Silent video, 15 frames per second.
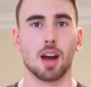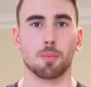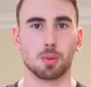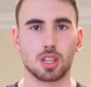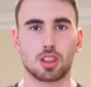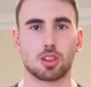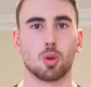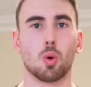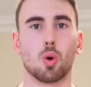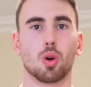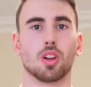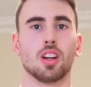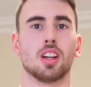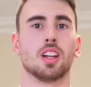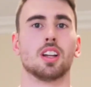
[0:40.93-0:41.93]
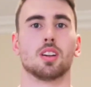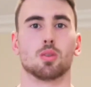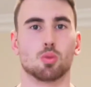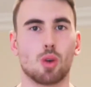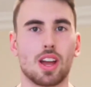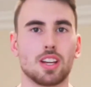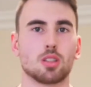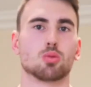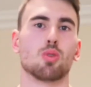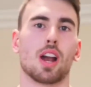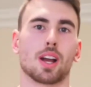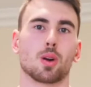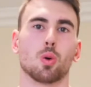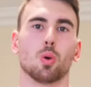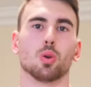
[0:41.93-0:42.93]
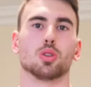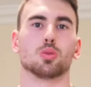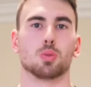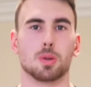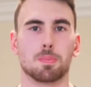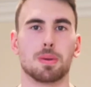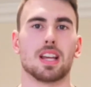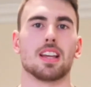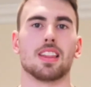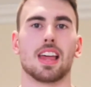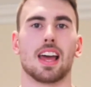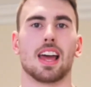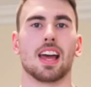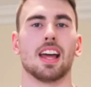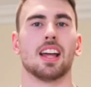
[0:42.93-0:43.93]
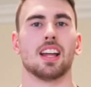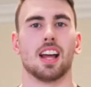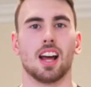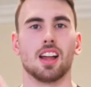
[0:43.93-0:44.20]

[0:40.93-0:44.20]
And we thought Ray's records would be there